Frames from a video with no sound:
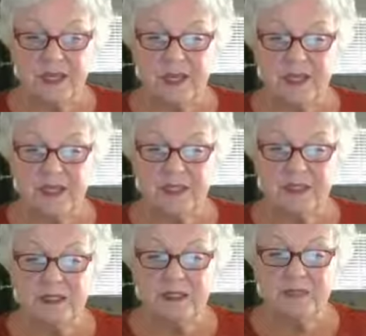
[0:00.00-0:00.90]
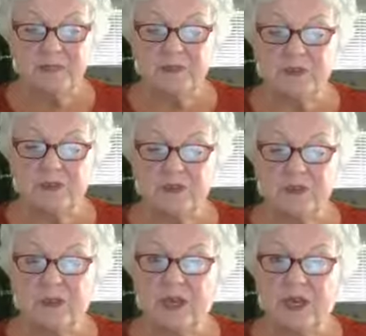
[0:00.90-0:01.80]
and it is believed to
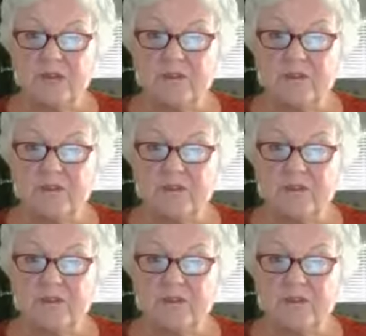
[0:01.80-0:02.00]
account